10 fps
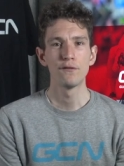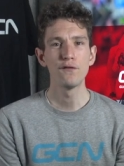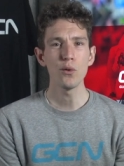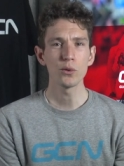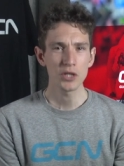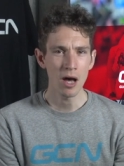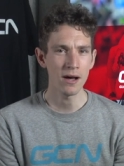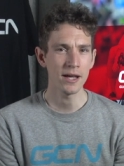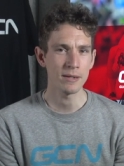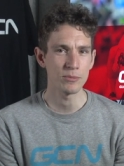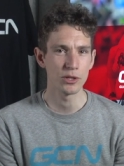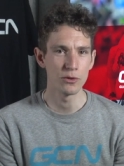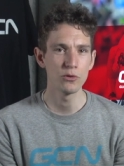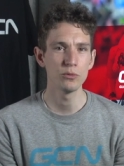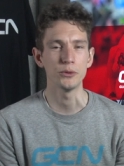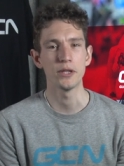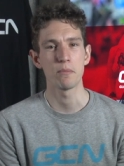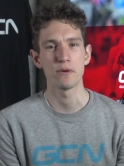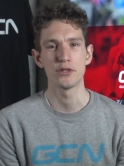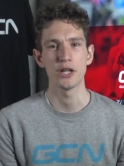Four times the normal
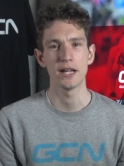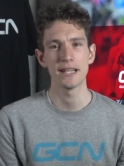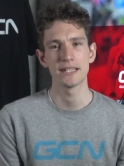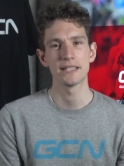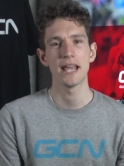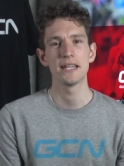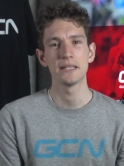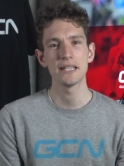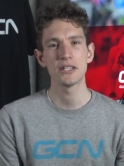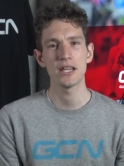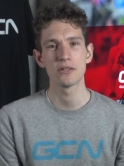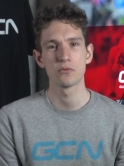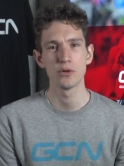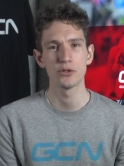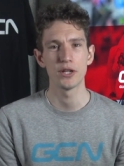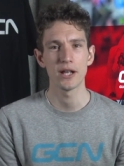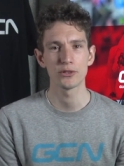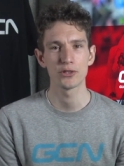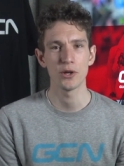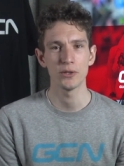number of journalists attended this year's Ruta del
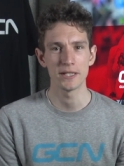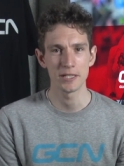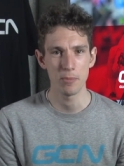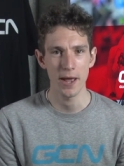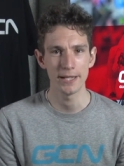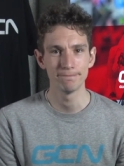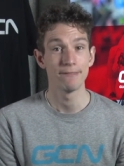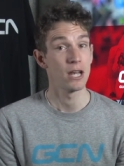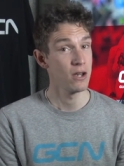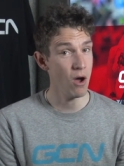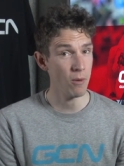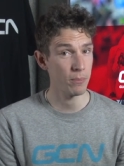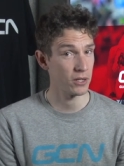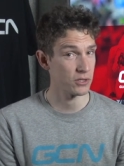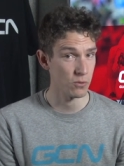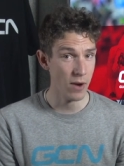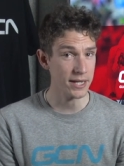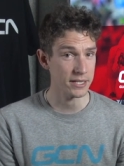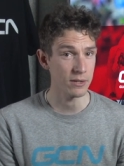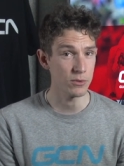Sol in Spain not because the
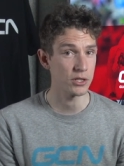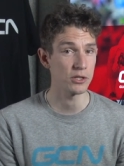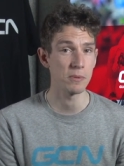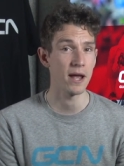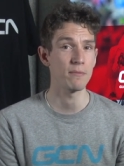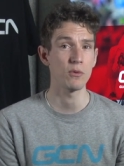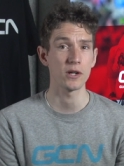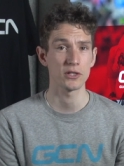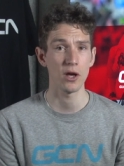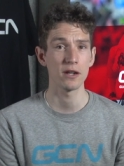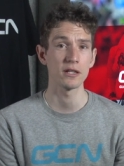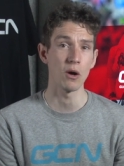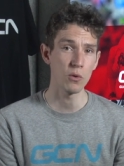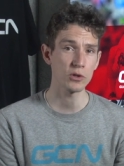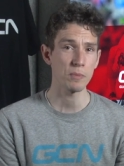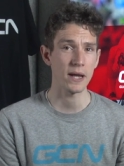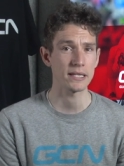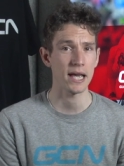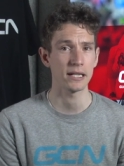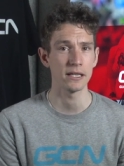racing was due to be any more exciting or
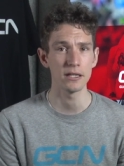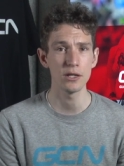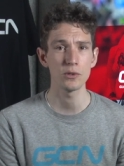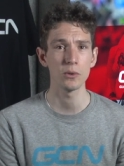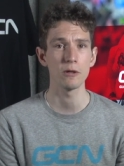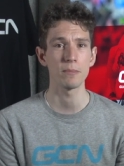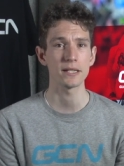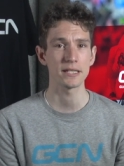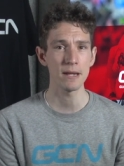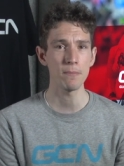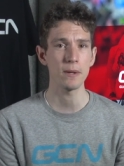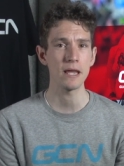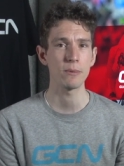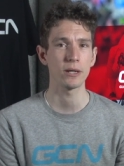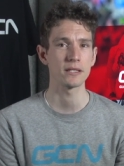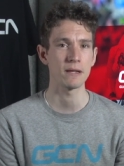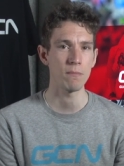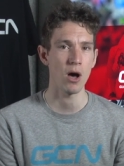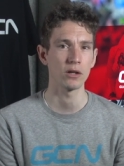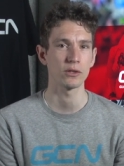spectacular than usual, but simply because it
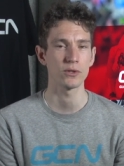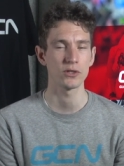marked the